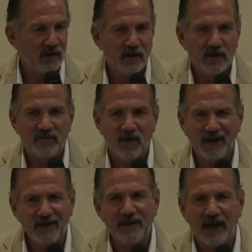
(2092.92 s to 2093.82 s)

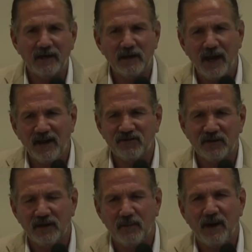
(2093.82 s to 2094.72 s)
finding that it
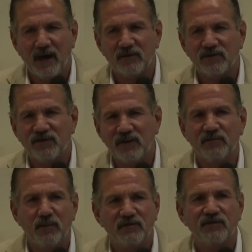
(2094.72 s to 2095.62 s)
lasted about 6
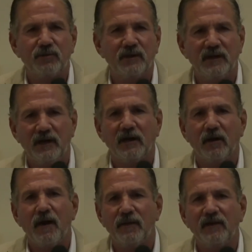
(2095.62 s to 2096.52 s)
months to a year,
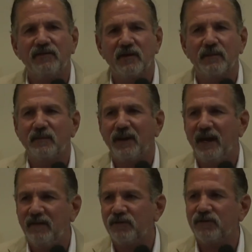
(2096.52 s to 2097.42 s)
and then some of the
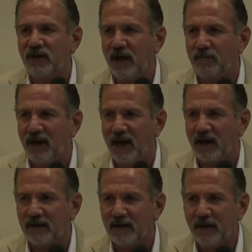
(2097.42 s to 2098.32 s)
behaviors came
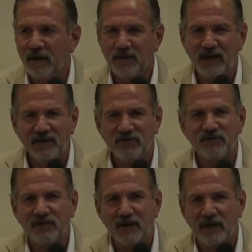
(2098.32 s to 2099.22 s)
back. But
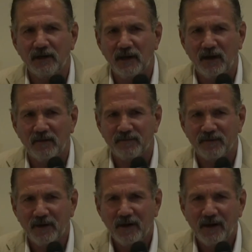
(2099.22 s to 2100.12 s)
interestingly enough,
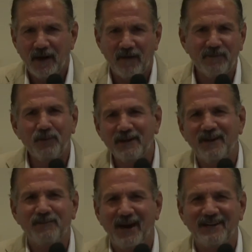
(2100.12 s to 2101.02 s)
every one of
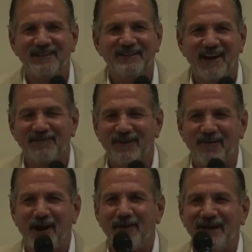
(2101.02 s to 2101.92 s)
these patients after their
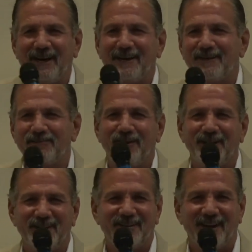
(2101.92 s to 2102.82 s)
Ibogaine
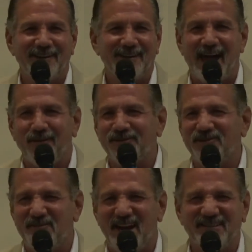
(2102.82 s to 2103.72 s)
experience said, that was
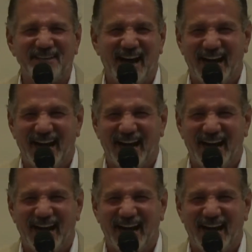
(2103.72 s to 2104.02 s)
amazing, I